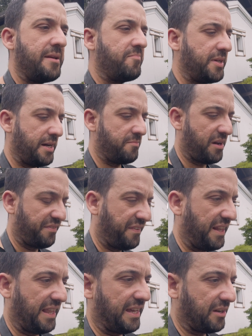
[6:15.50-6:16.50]
same time, I
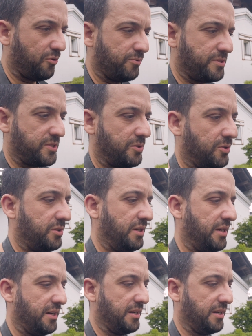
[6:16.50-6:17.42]
feel like also